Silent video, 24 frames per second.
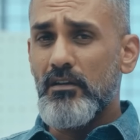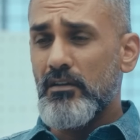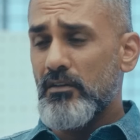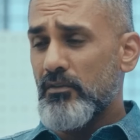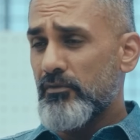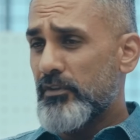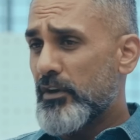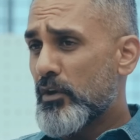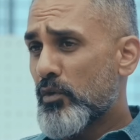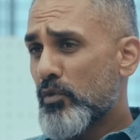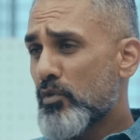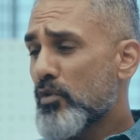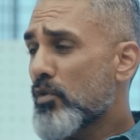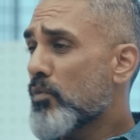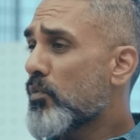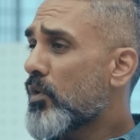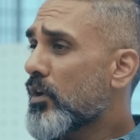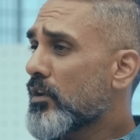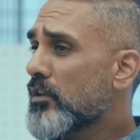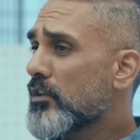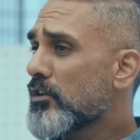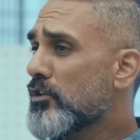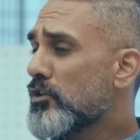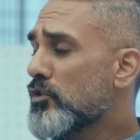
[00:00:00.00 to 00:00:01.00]
We don't know
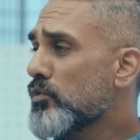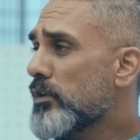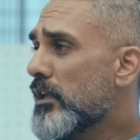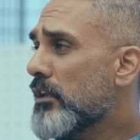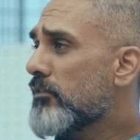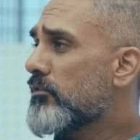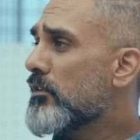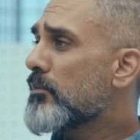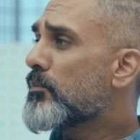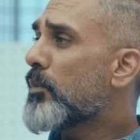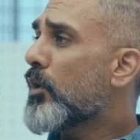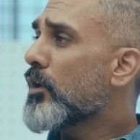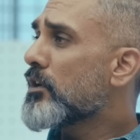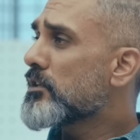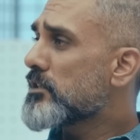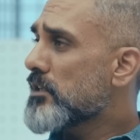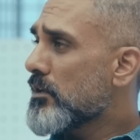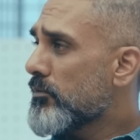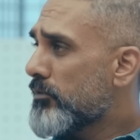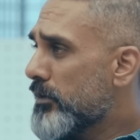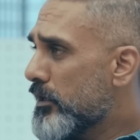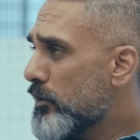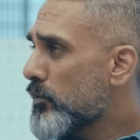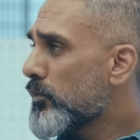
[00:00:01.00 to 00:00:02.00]
what the new EV
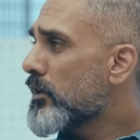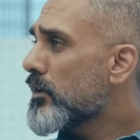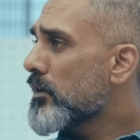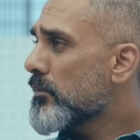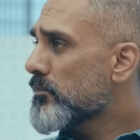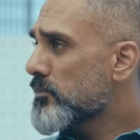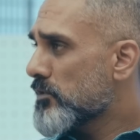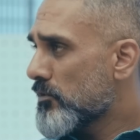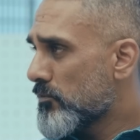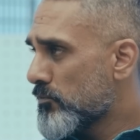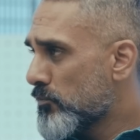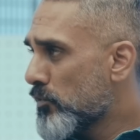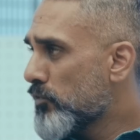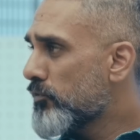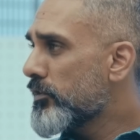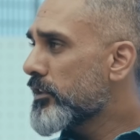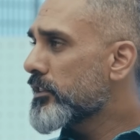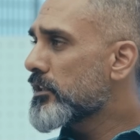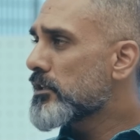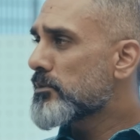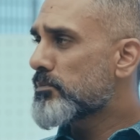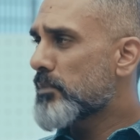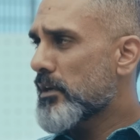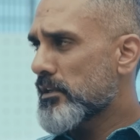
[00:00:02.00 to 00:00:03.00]
policy will do in terms of
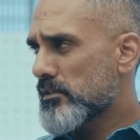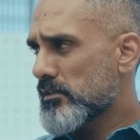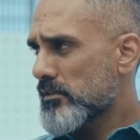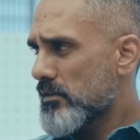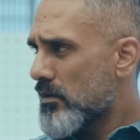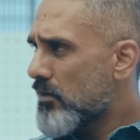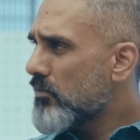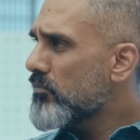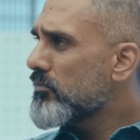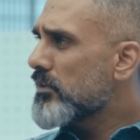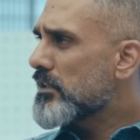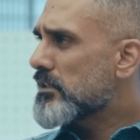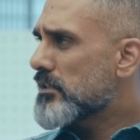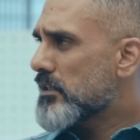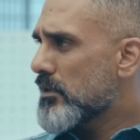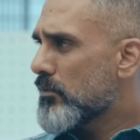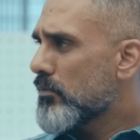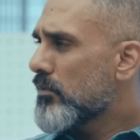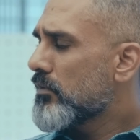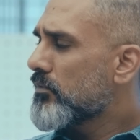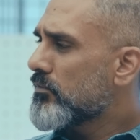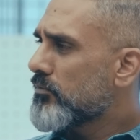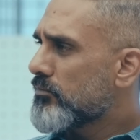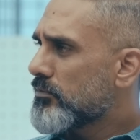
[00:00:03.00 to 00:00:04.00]
moving these prices around. We'll see.
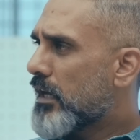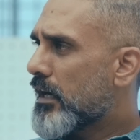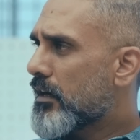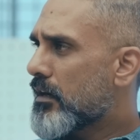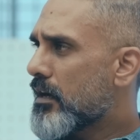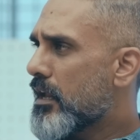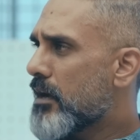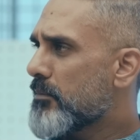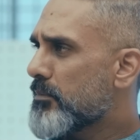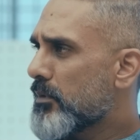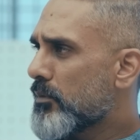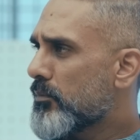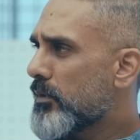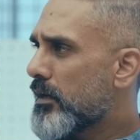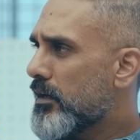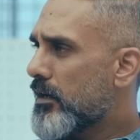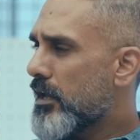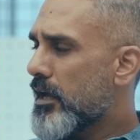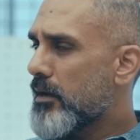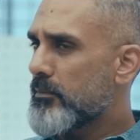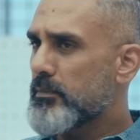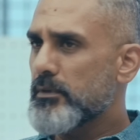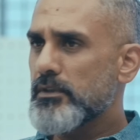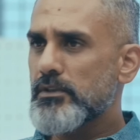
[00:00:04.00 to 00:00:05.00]
That will happen when it
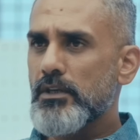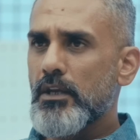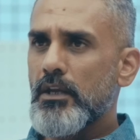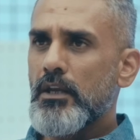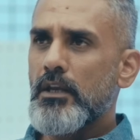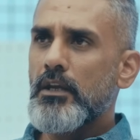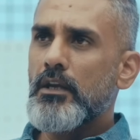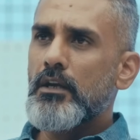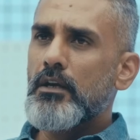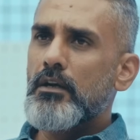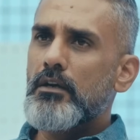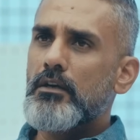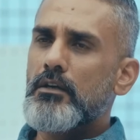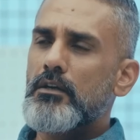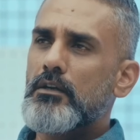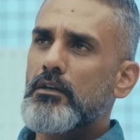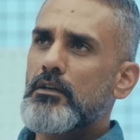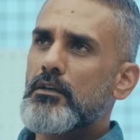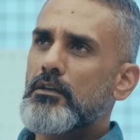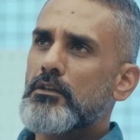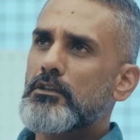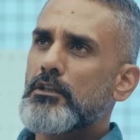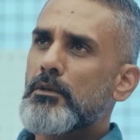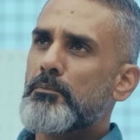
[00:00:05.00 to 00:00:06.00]
happens.
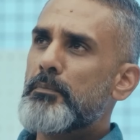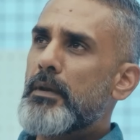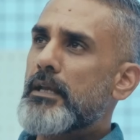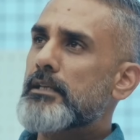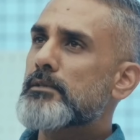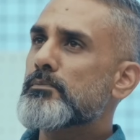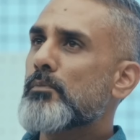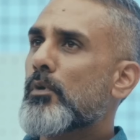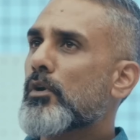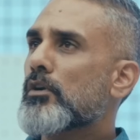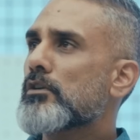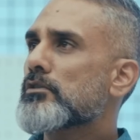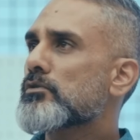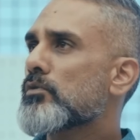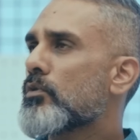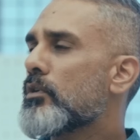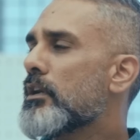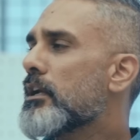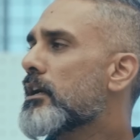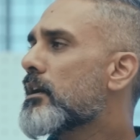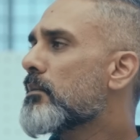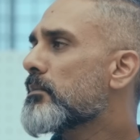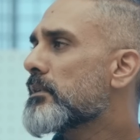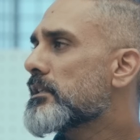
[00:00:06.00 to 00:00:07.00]
The base models
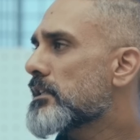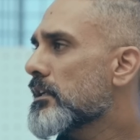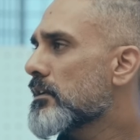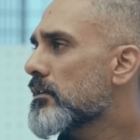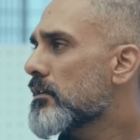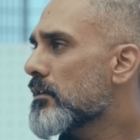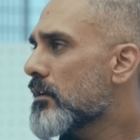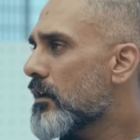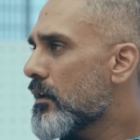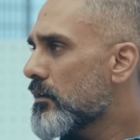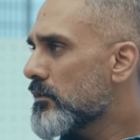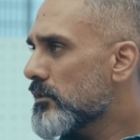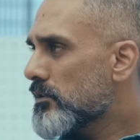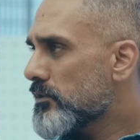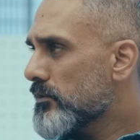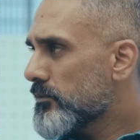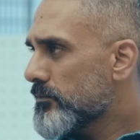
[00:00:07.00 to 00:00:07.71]
only come in single colors.